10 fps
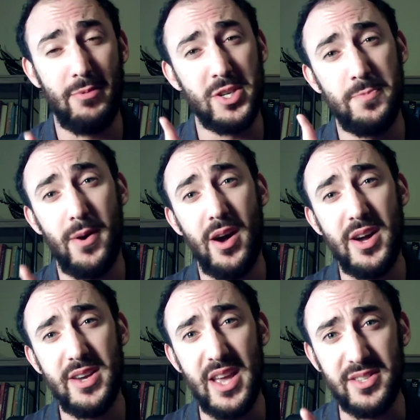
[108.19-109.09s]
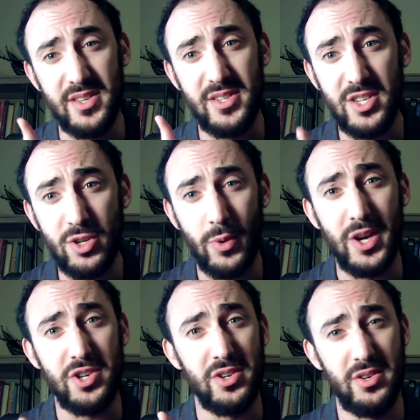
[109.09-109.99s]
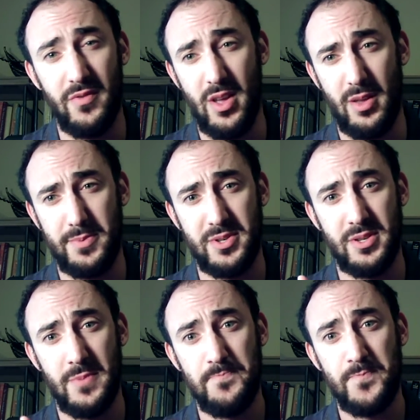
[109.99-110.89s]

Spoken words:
respond as the situation develops.